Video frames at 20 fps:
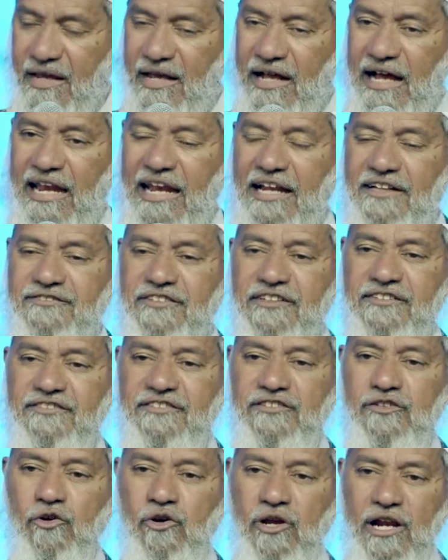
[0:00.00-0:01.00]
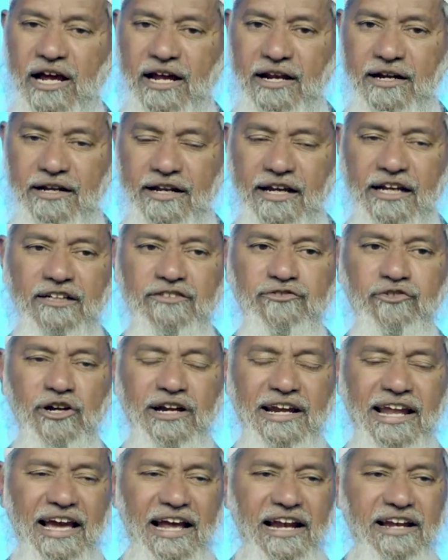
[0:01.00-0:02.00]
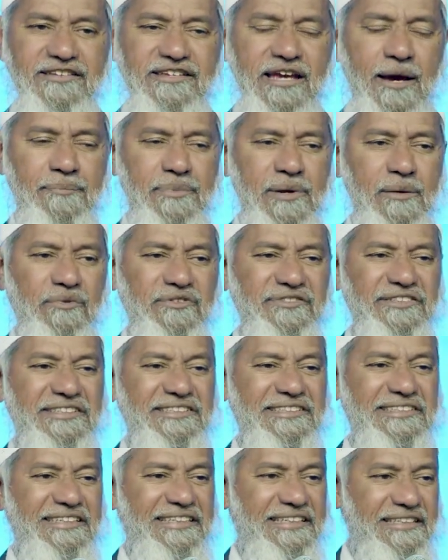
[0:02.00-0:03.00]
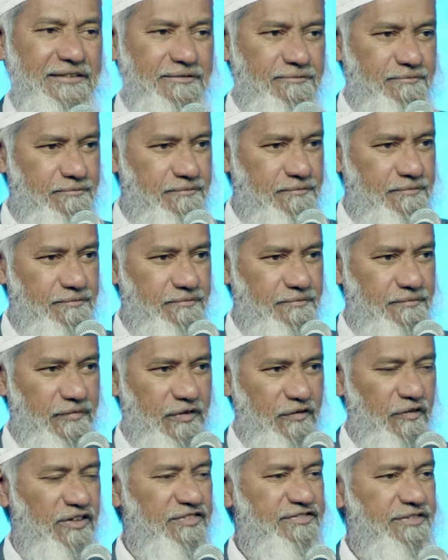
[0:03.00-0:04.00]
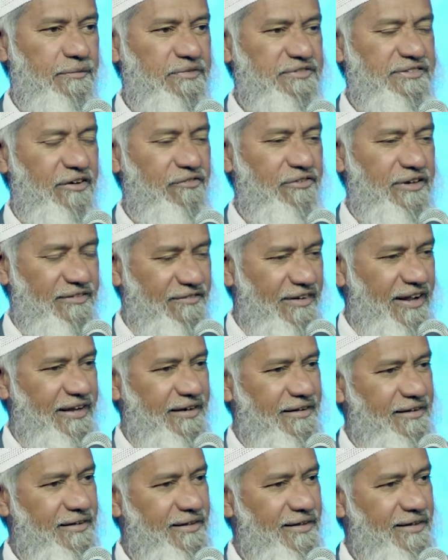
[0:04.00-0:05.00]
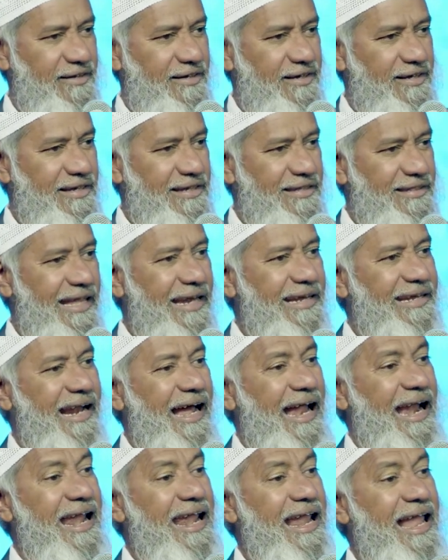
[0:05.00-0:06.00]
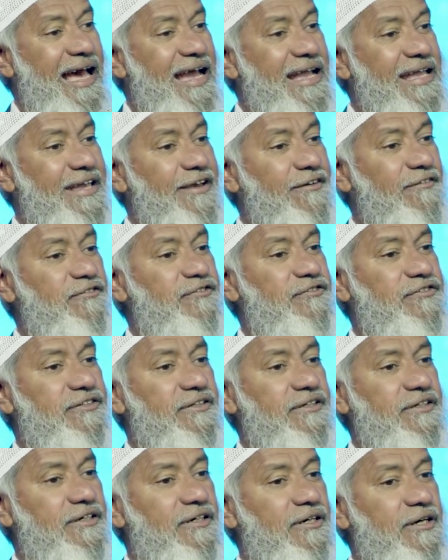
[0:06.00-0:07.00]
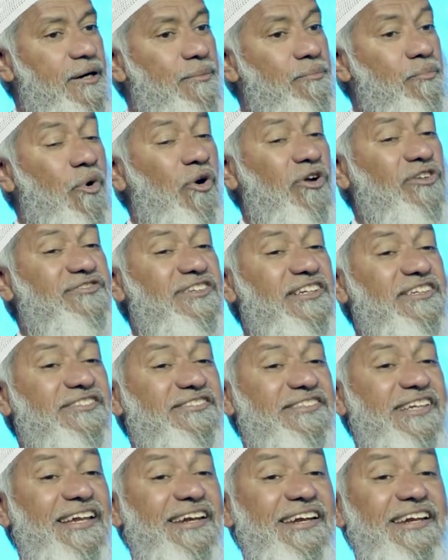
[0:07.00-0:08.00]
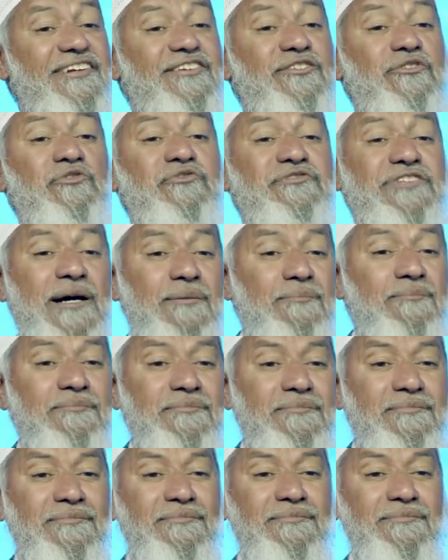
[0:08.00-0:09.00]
Allah says in the Quran, in Surah Nahl, chapter number 16, verse number 71, that Allah gives more sustenance to some